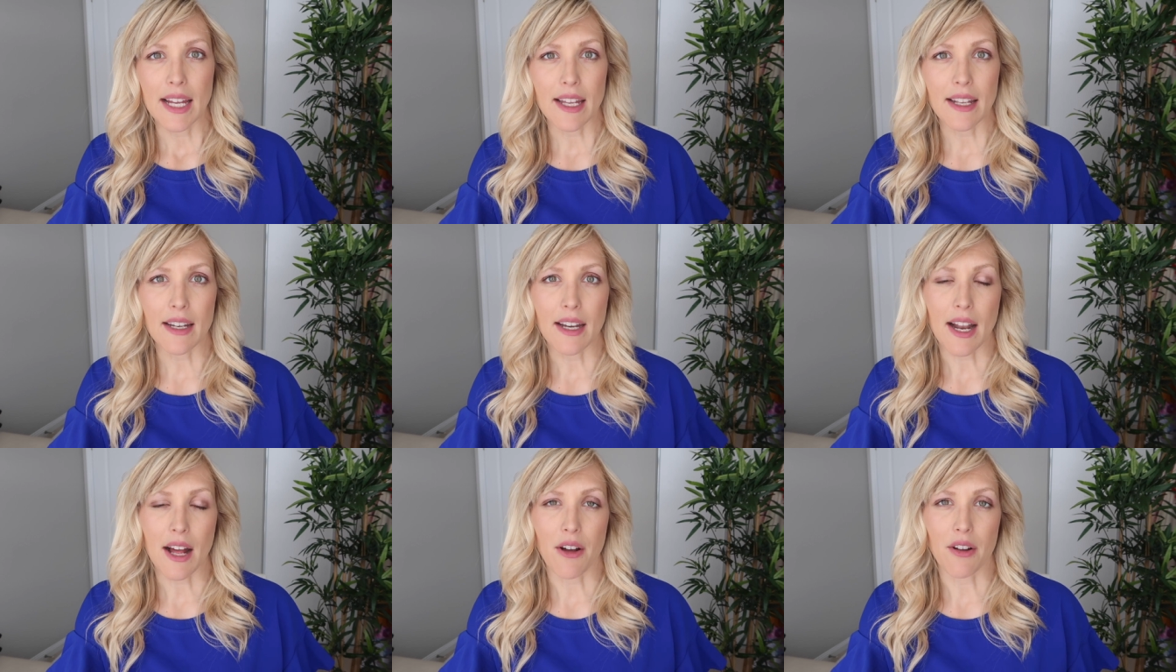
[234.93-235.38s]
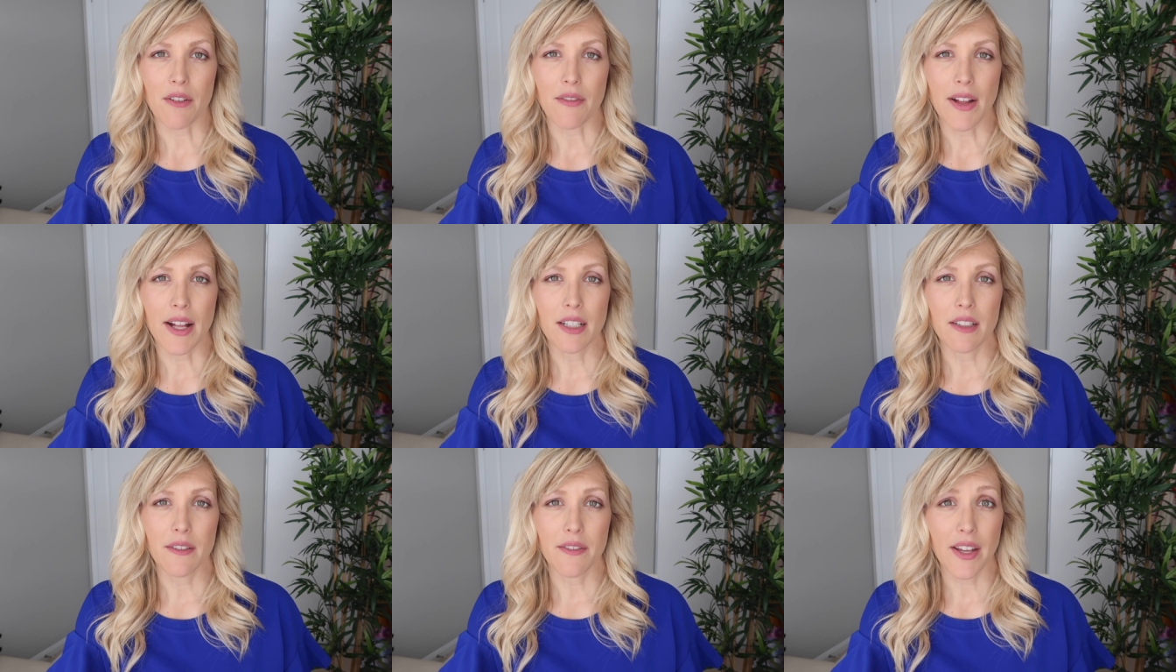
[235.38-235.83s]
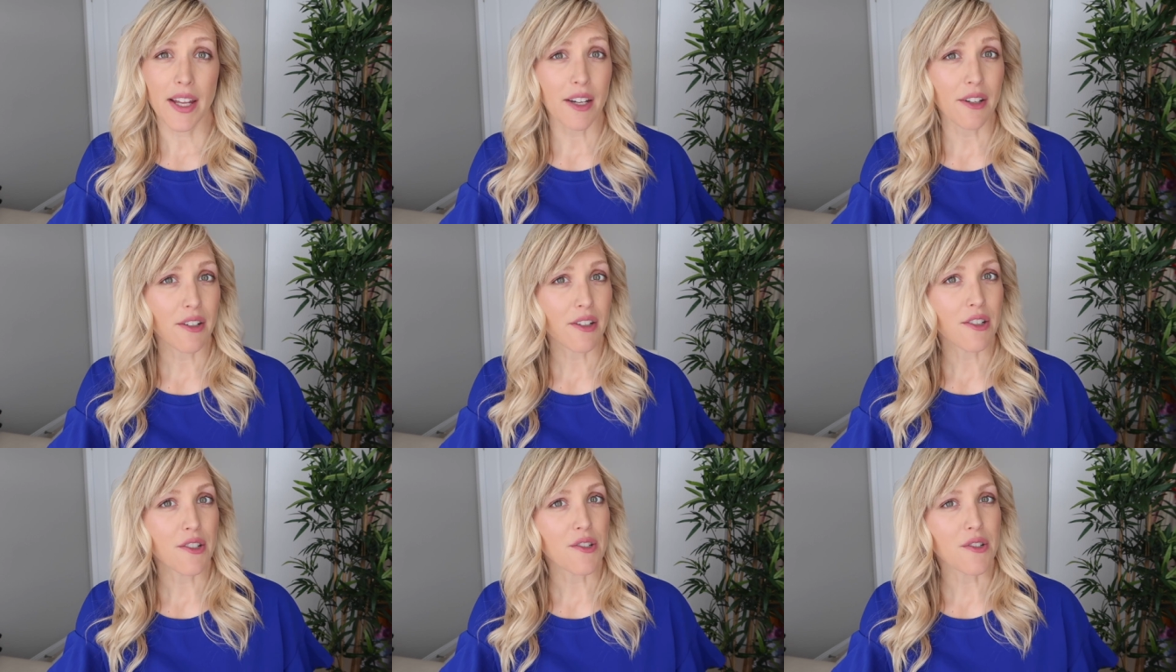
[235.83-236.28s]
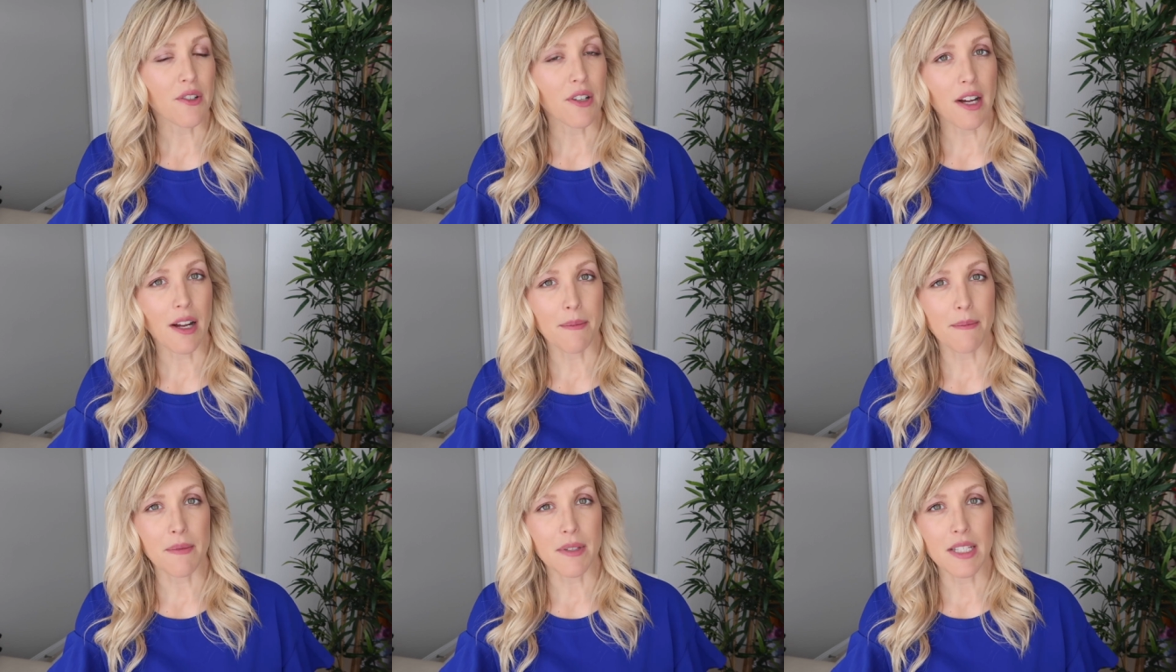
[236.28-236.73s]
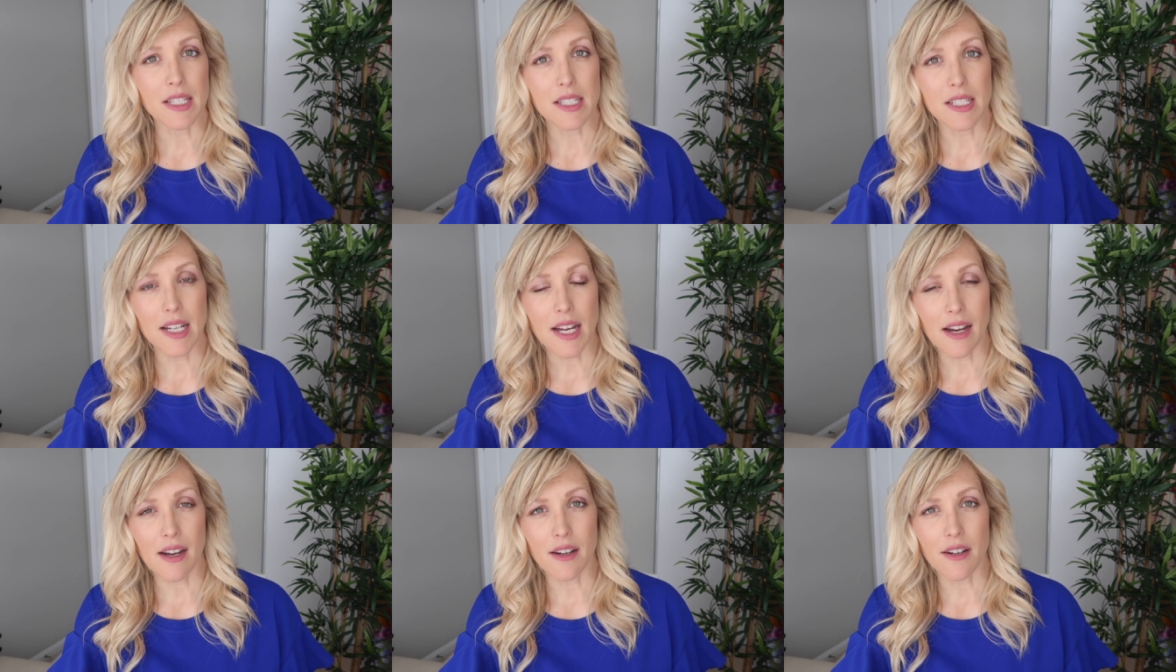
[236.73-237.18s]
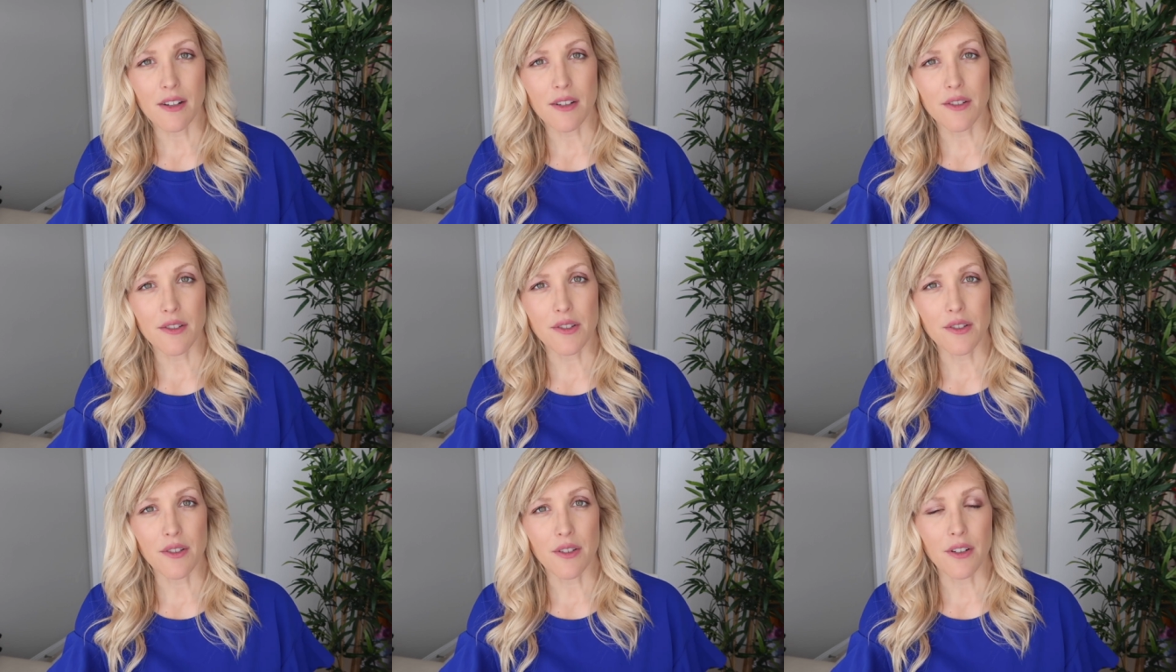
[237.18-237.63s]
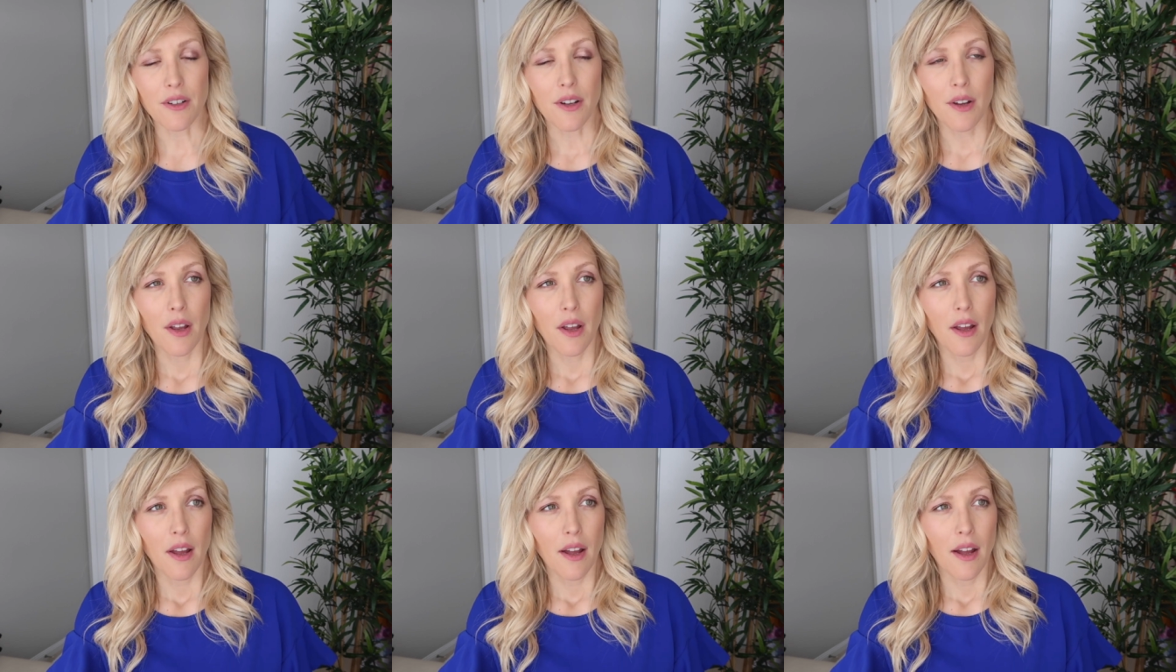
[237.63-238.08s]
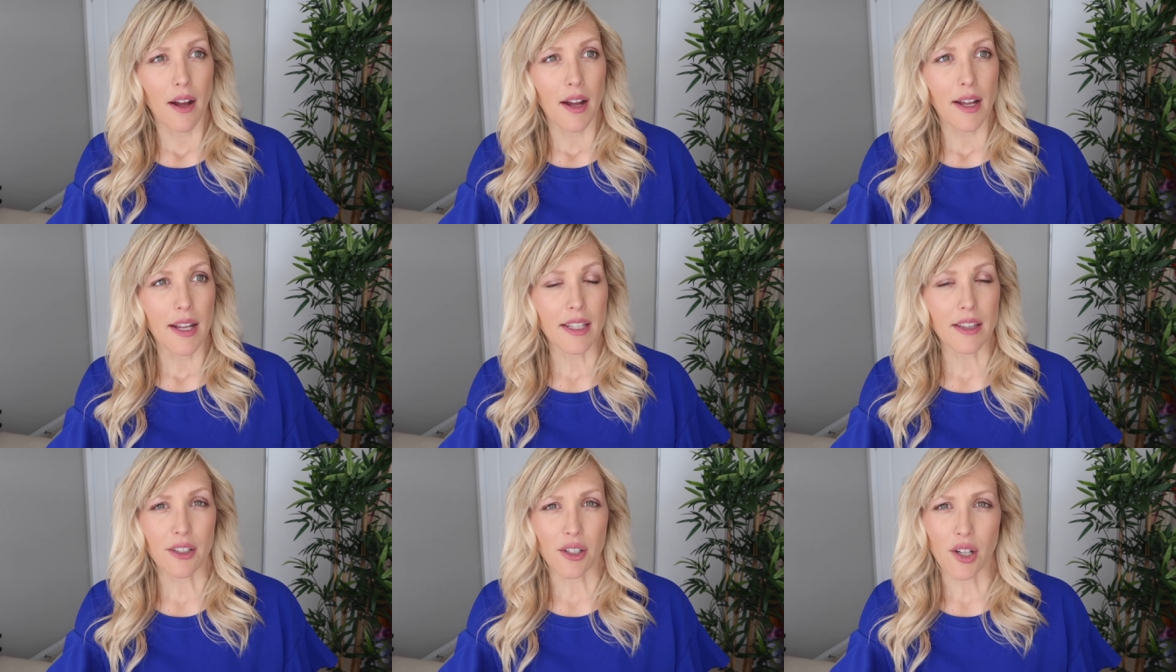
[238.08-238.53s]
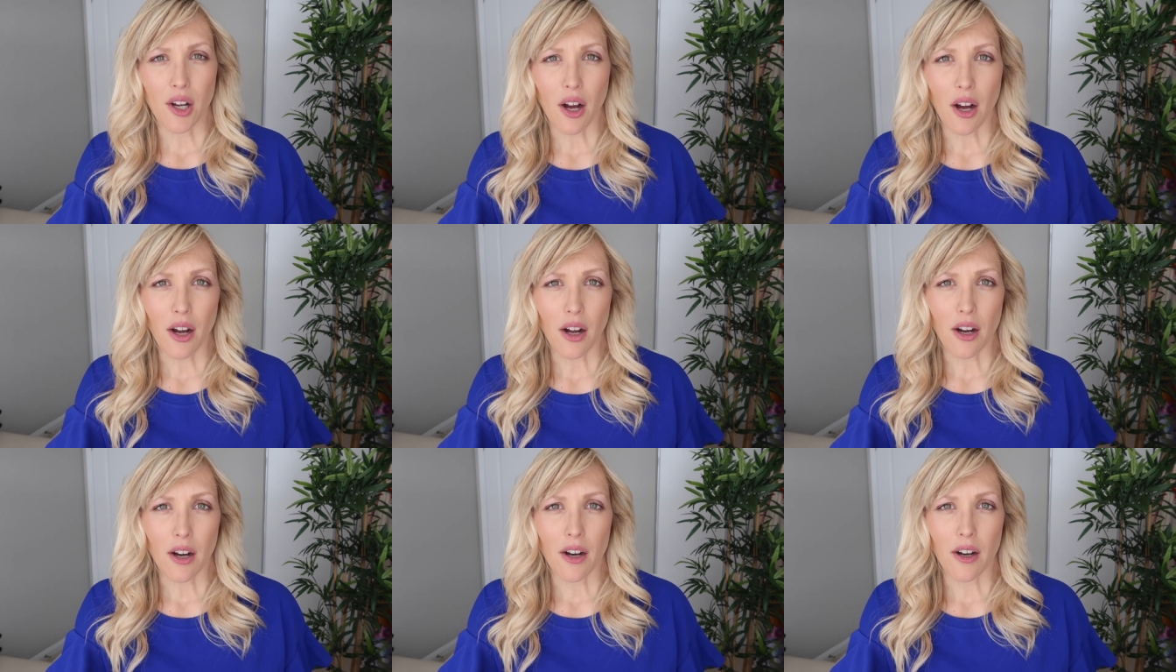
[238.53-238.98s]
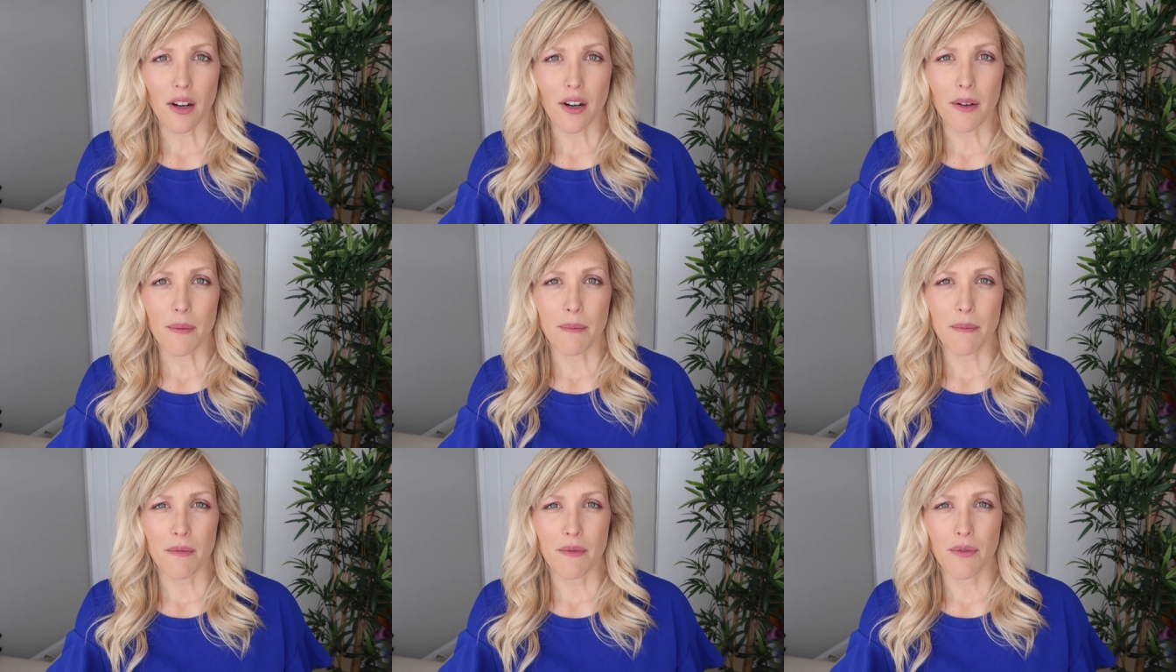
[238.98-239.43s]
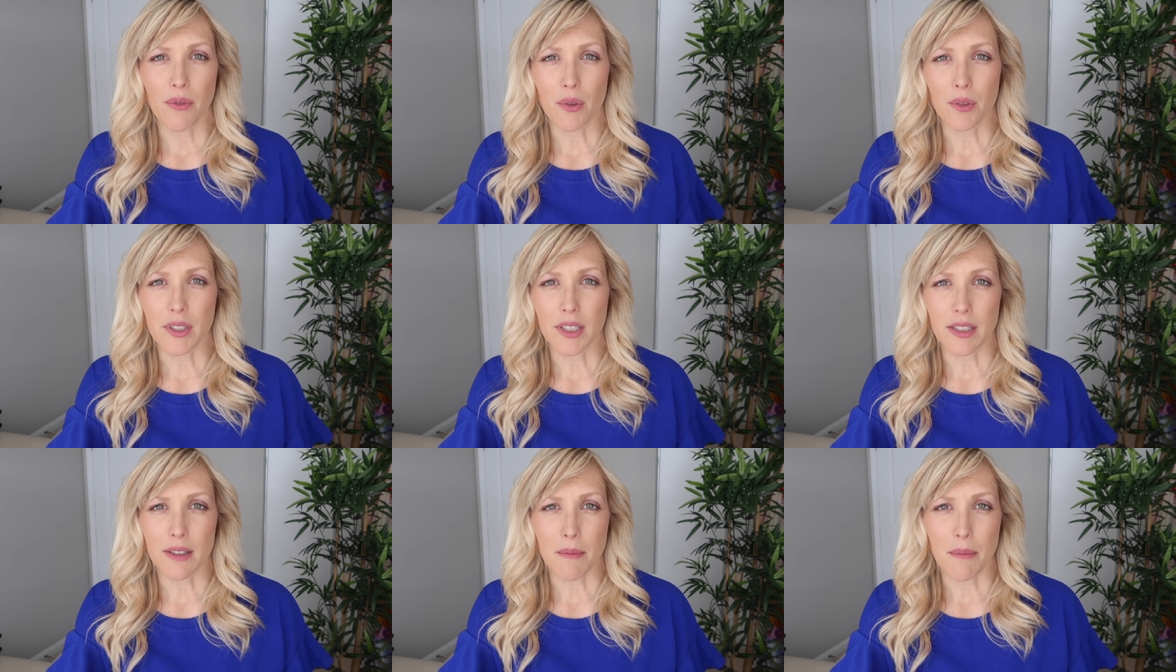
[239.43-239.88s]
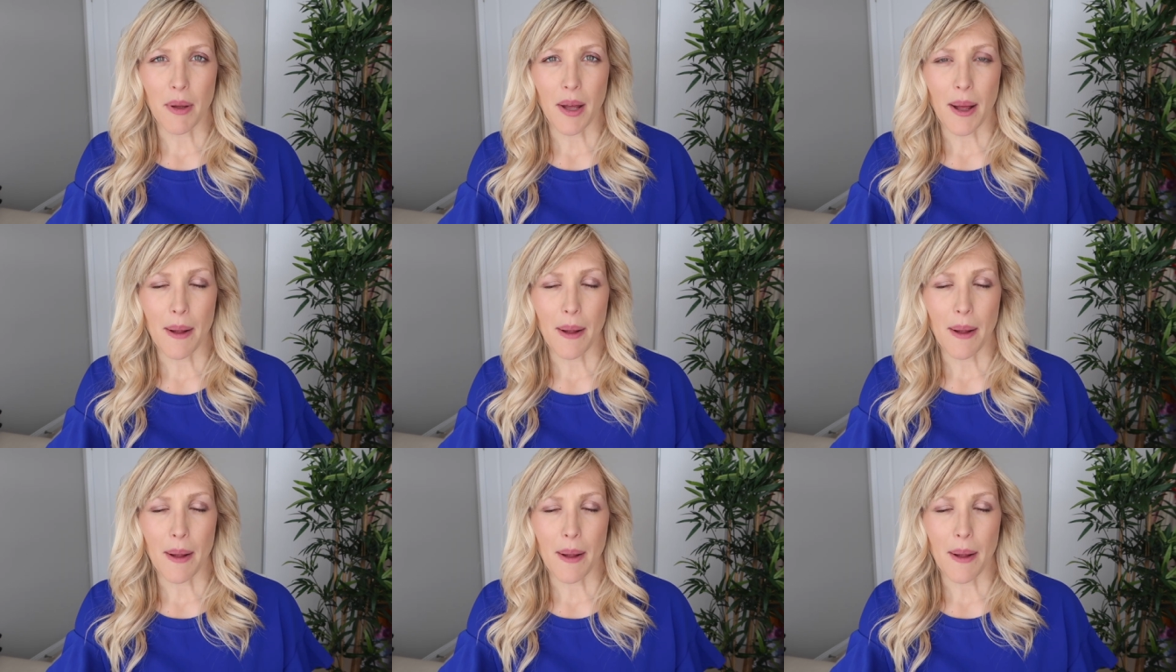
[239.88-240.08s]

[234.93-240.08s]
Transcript: in and out of elevators or up the stairs or in the car, folding them